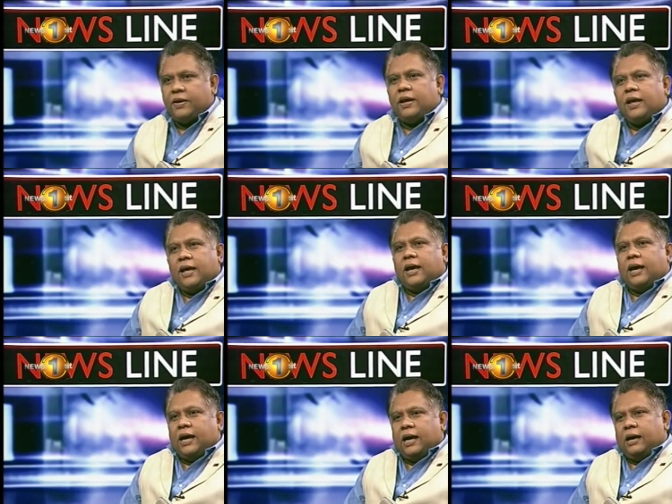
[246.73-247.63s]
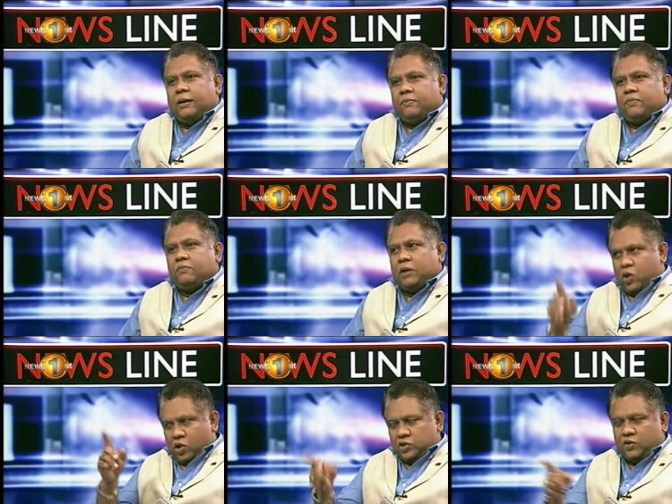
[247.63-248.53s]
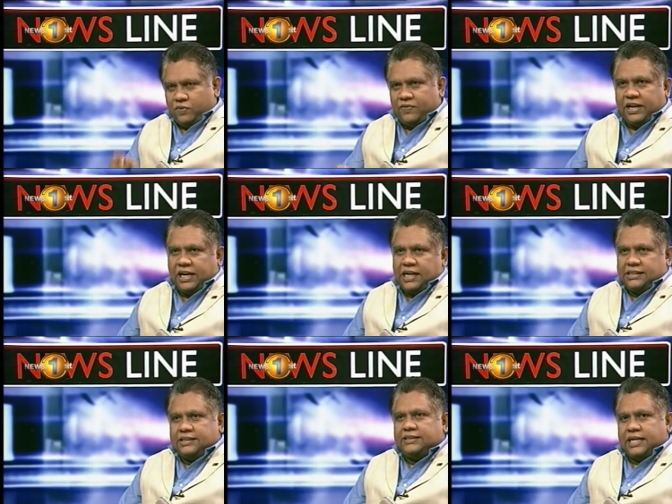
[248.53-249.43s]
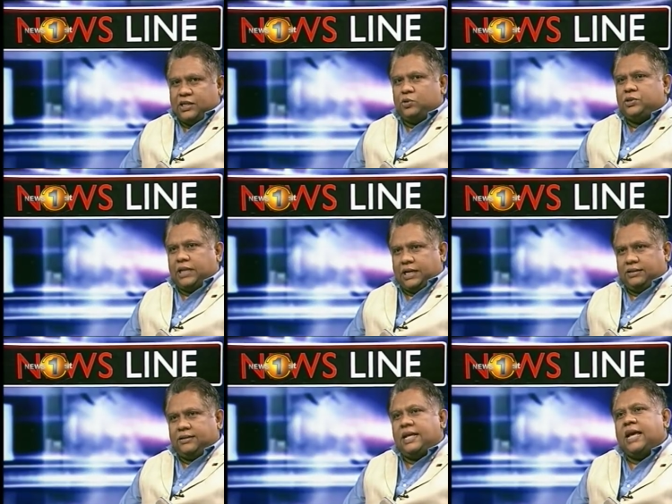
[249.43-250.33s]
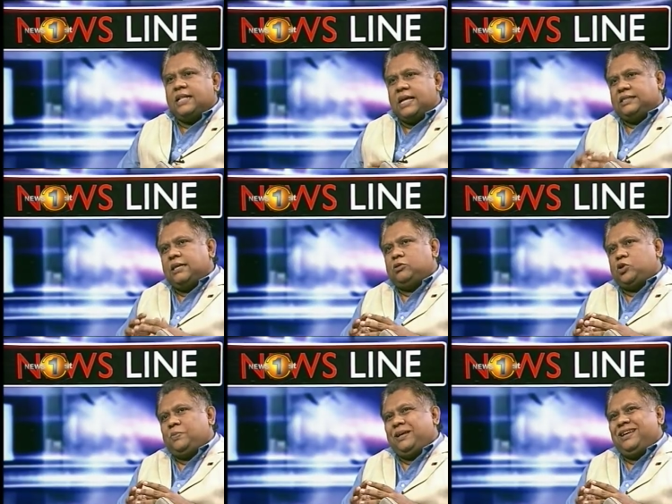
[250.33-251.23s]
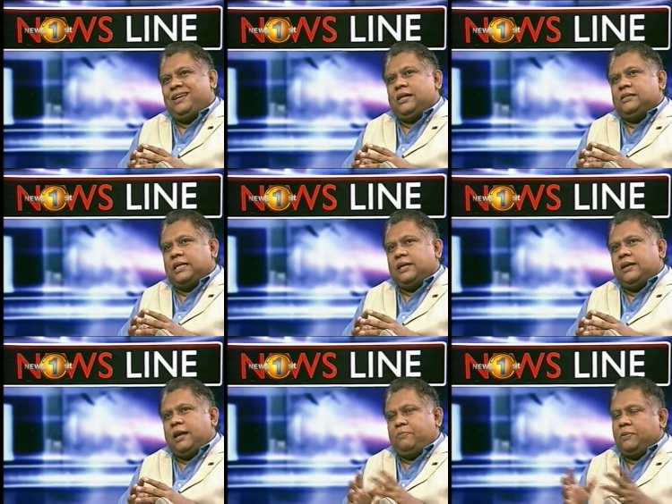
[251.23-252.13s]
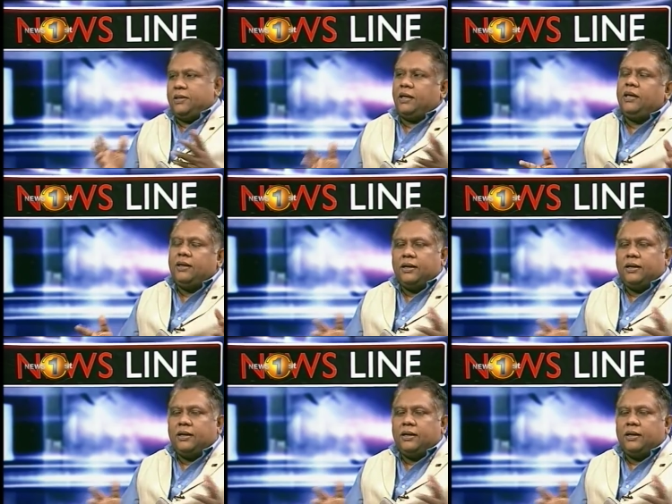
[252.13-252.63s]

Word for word: Mm. Um, because of the very reasons that you said, there, there seems to be a general apathy